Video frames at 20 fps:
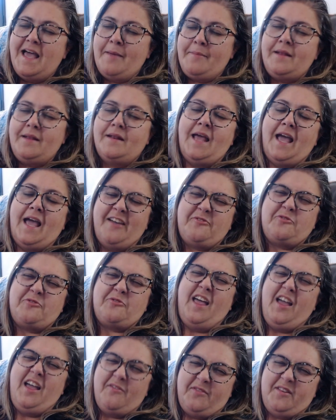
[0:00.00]
I mean, after
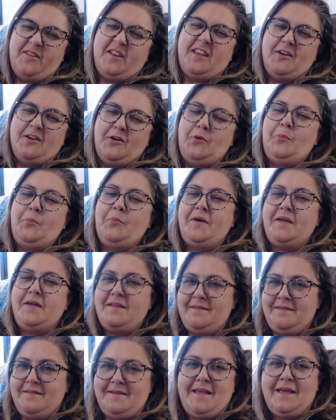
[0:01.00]
that video,
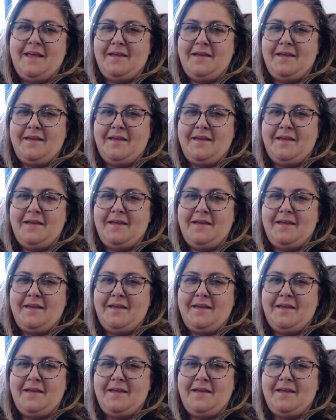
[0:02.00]
but